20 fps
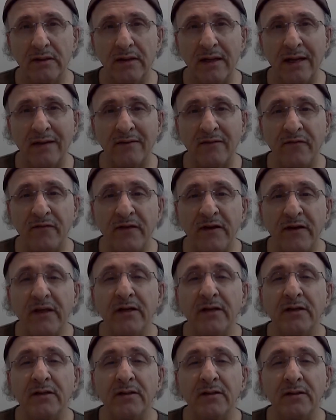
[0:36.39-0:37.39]
and
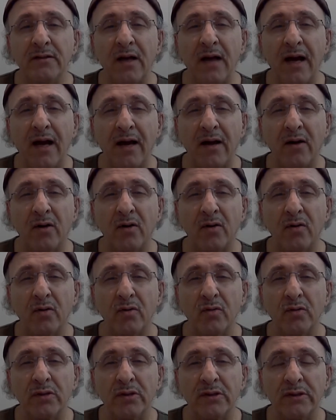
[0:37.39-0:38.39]
feel
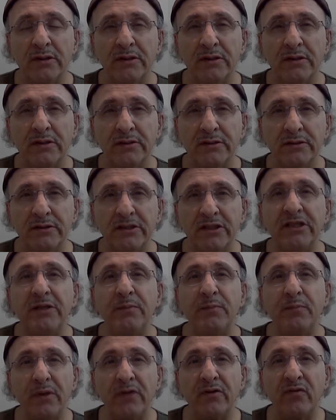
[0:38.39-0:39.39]
how deep
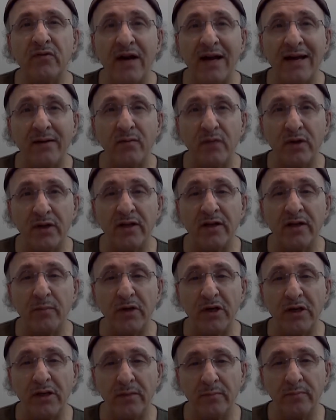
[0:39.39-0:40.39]
it ran within me.